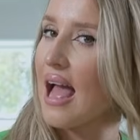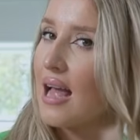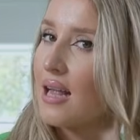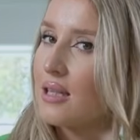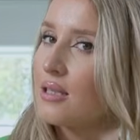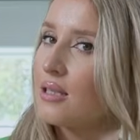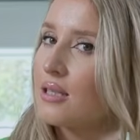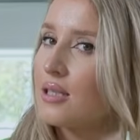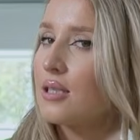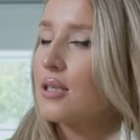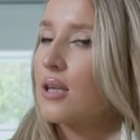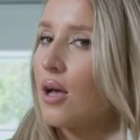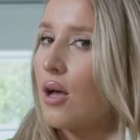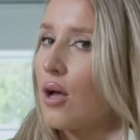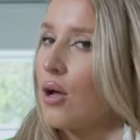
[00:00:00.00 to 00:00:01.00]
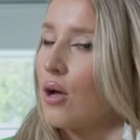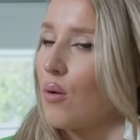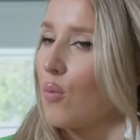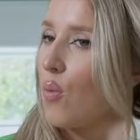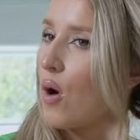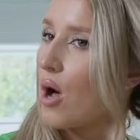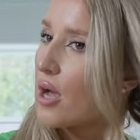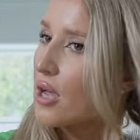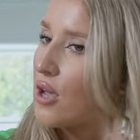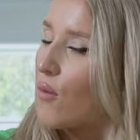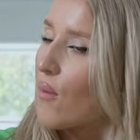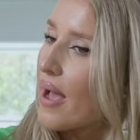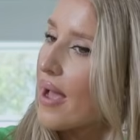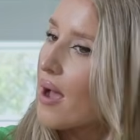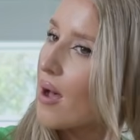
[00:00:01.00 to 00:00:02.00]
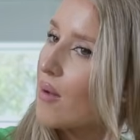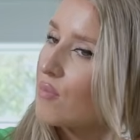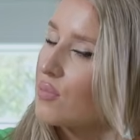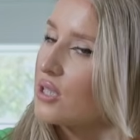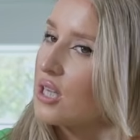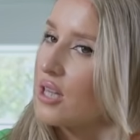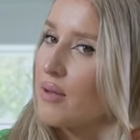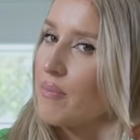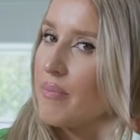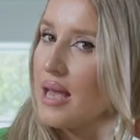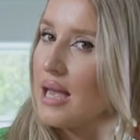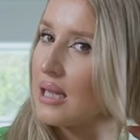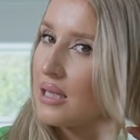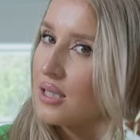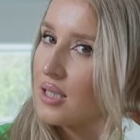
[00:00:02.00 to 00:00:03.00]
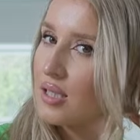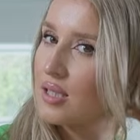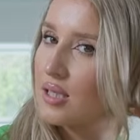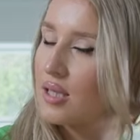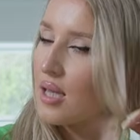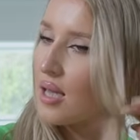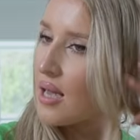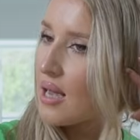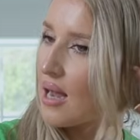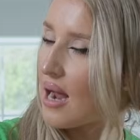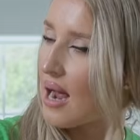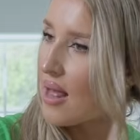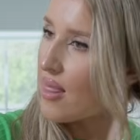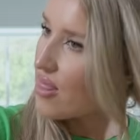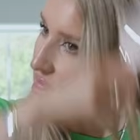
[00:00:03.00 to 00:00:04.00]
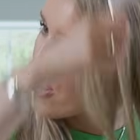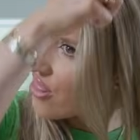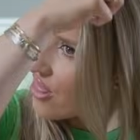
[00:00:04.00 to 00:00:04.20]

ends, work your way up to the mids, and